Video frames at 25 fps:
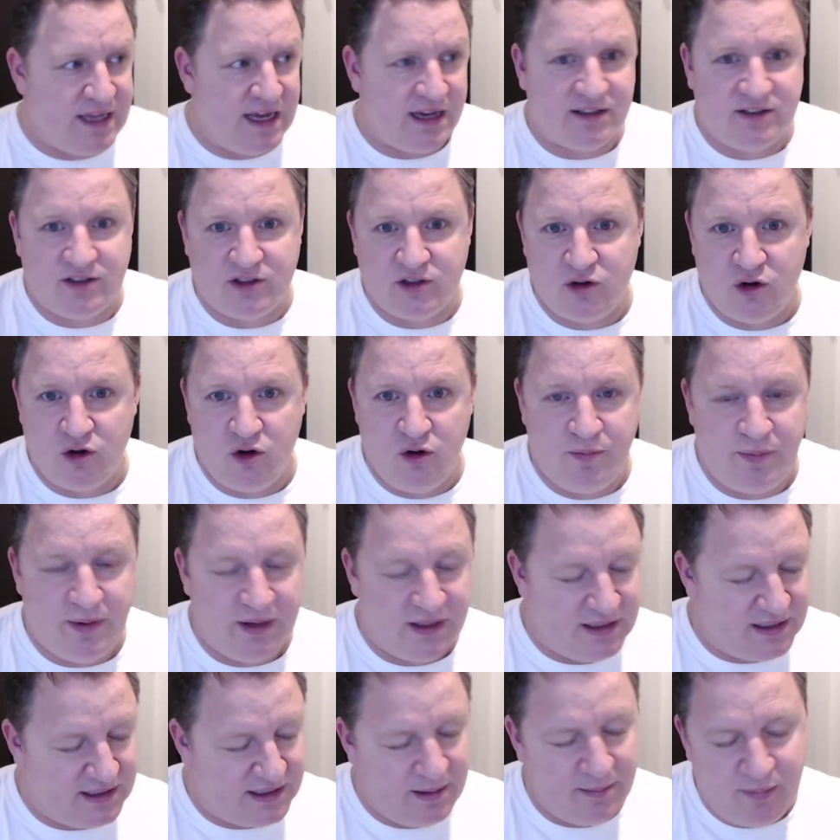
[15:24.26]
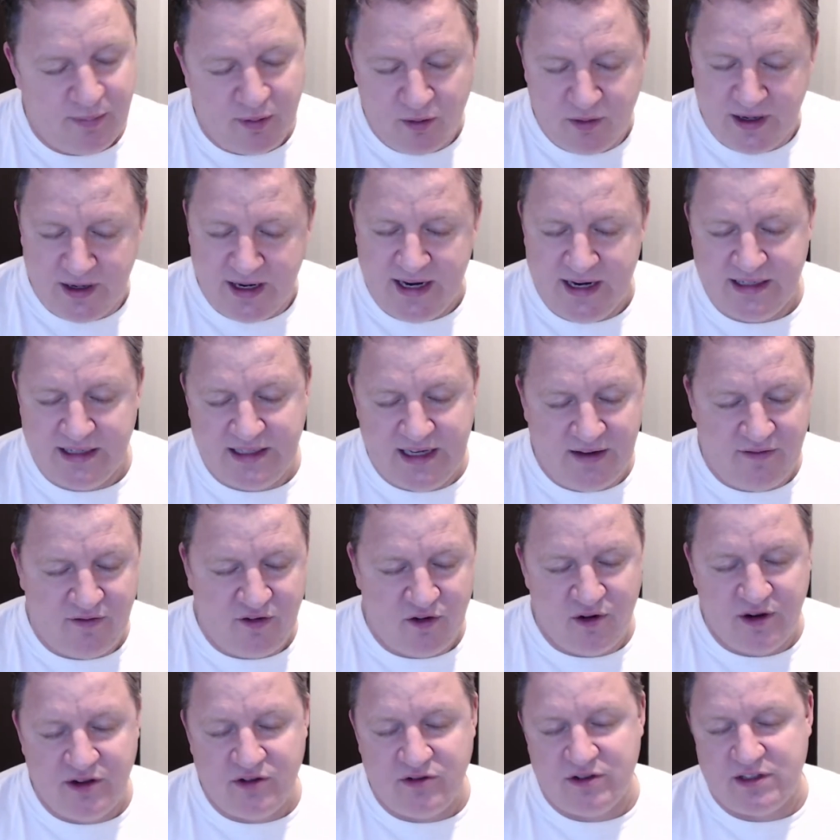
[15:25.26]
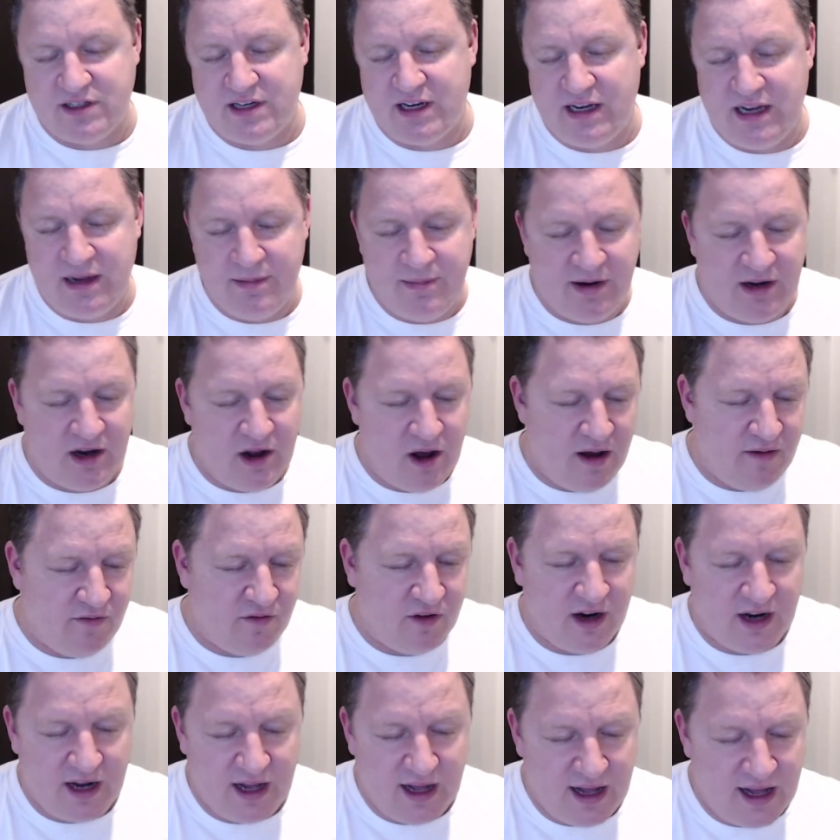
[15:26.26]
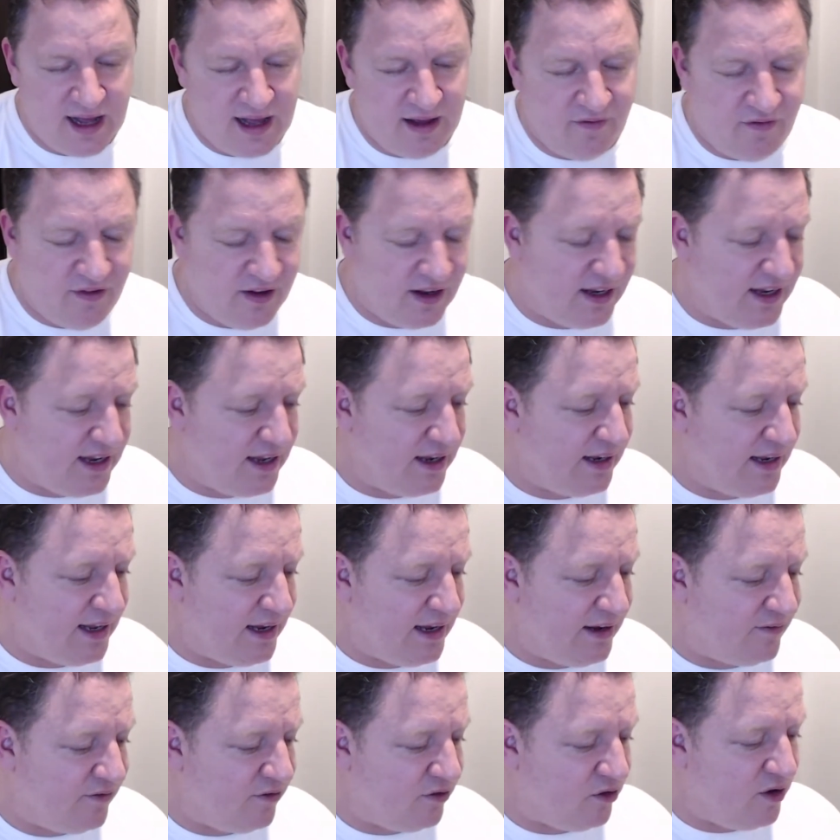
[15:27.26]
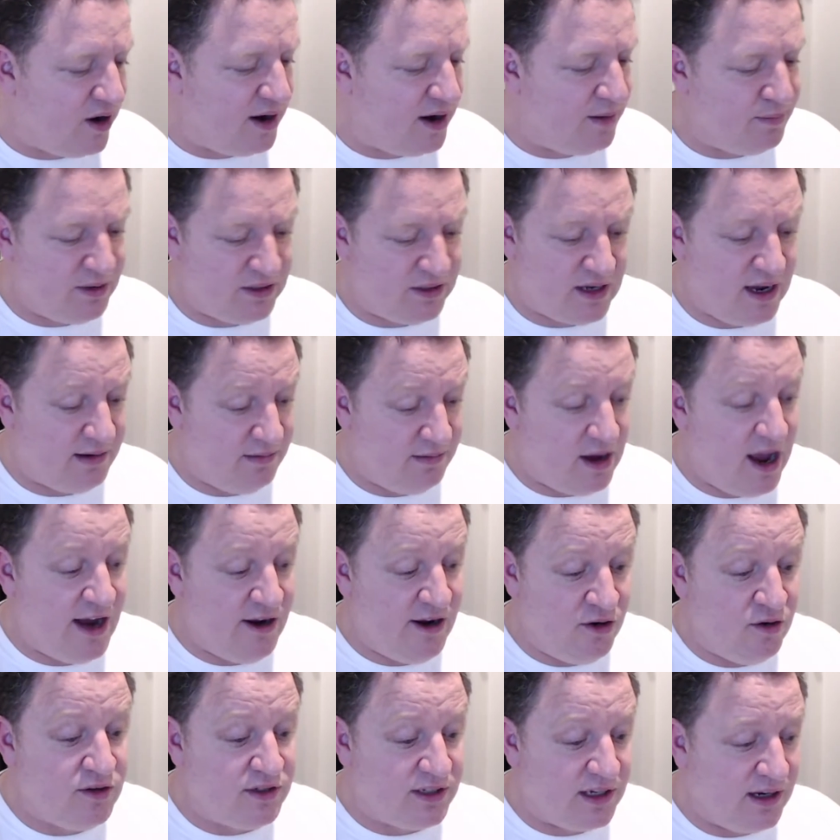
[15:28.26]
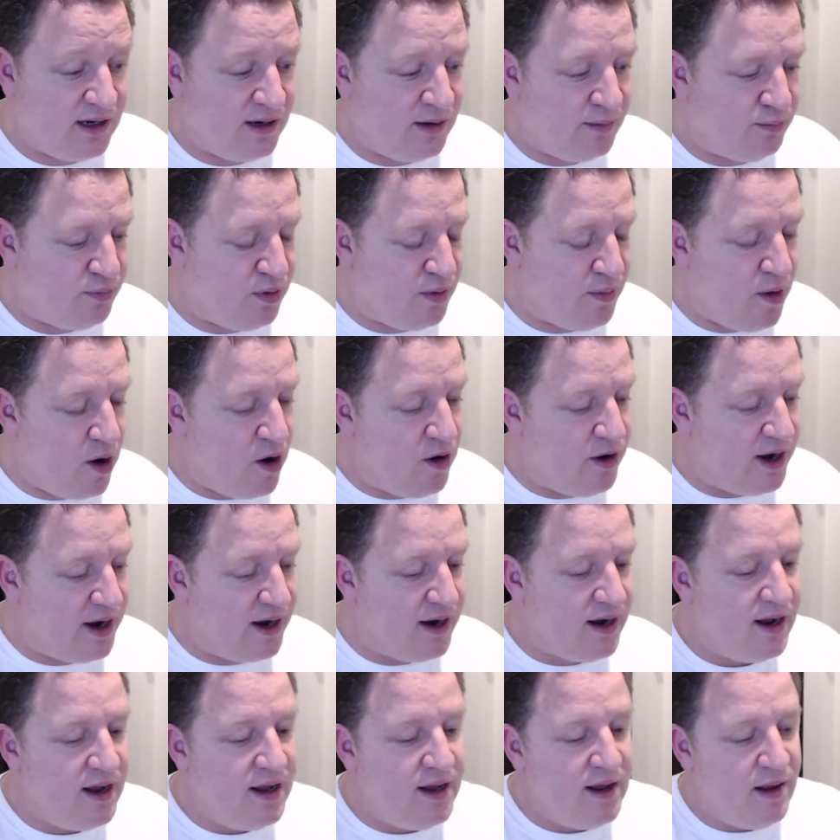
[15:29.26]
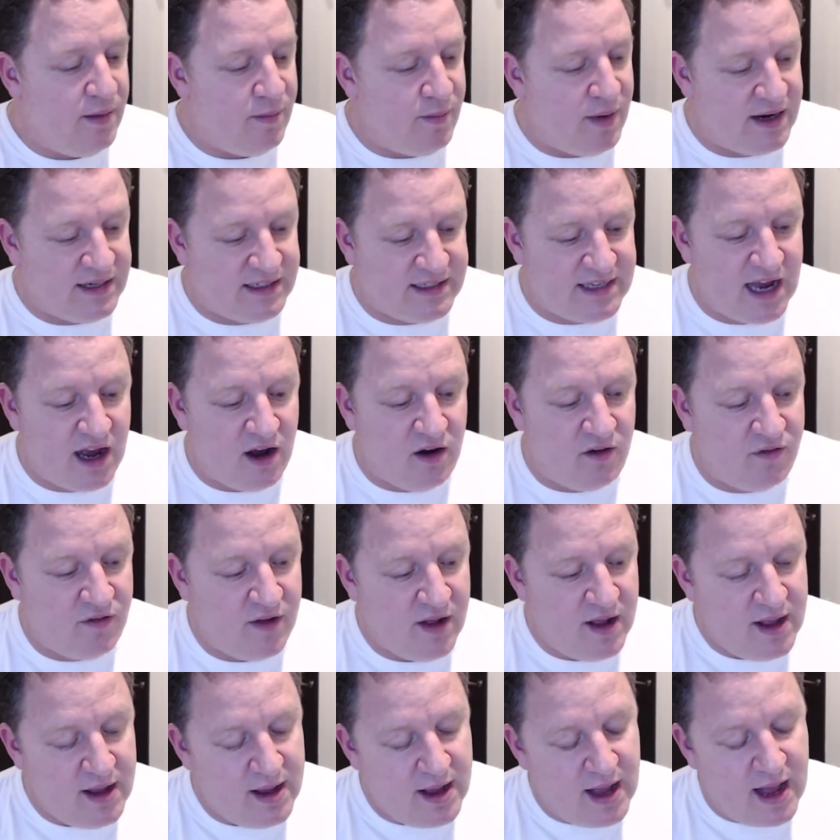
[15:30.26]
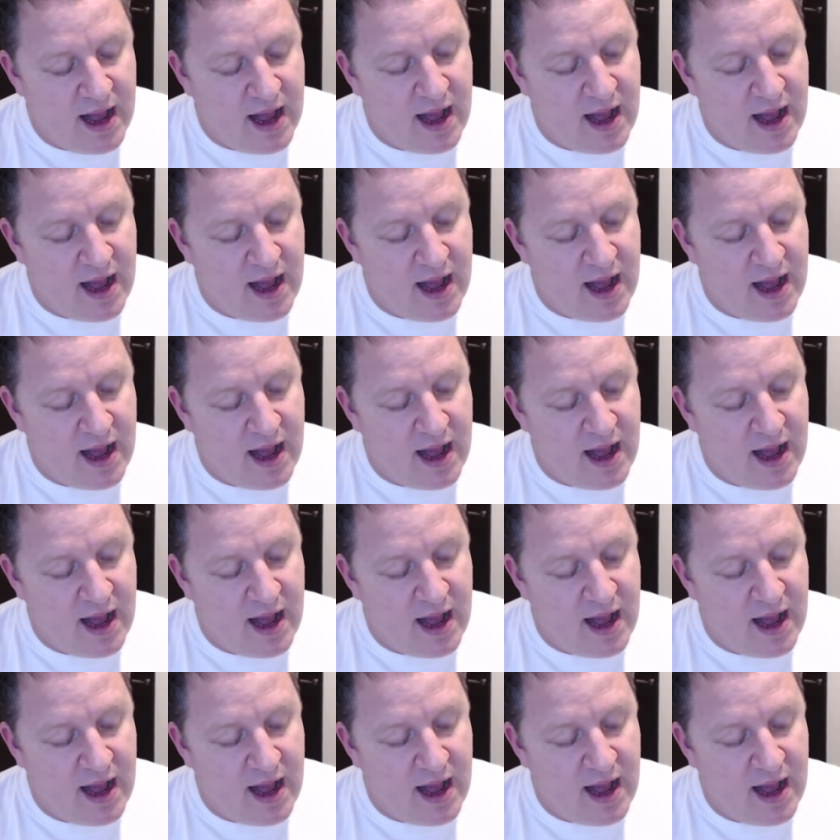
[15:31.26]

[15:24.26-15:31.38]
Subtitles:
Duck Soup. It's simple, easy. If you're interested, let me know. I've got an affiliate link for it because I use it and promote it myself.